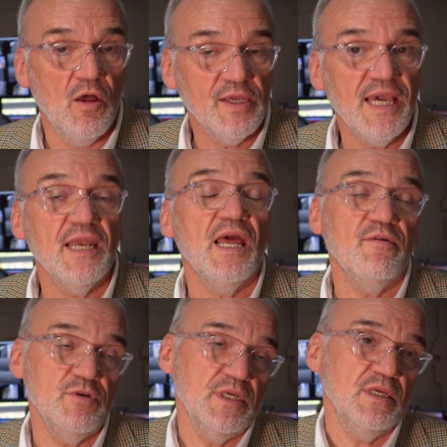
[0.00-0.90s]
again,
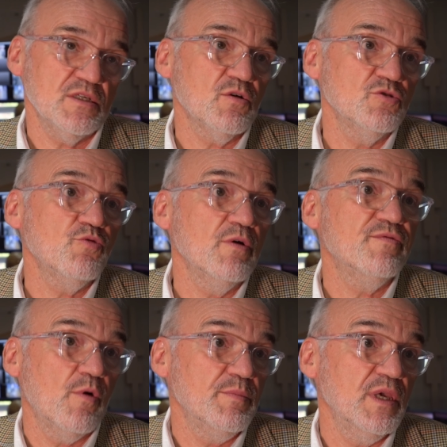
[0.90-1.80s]
everything is controlled
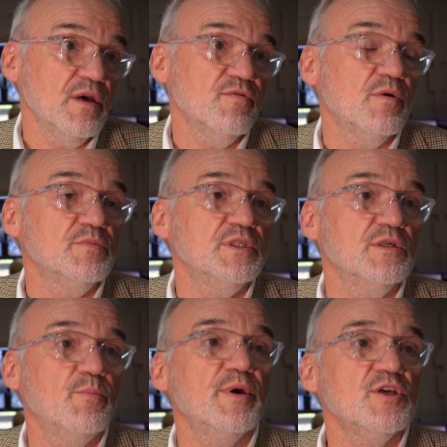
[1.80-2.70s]
from here, from the
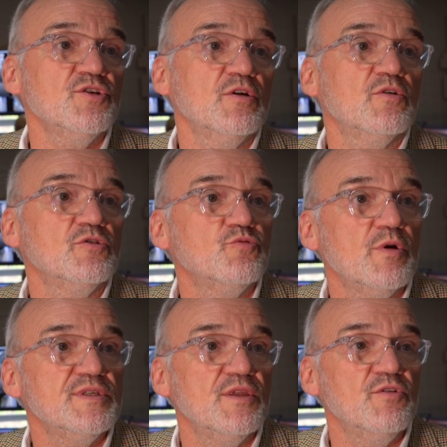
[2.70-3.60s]
Operation Control
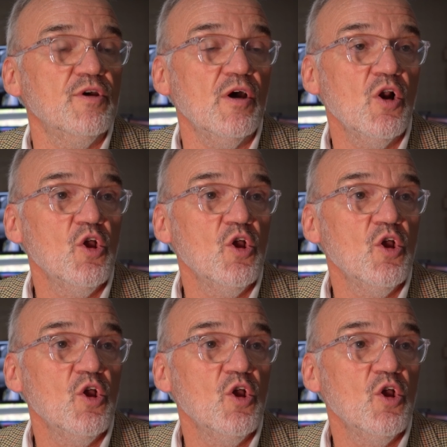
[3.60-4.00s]
Center.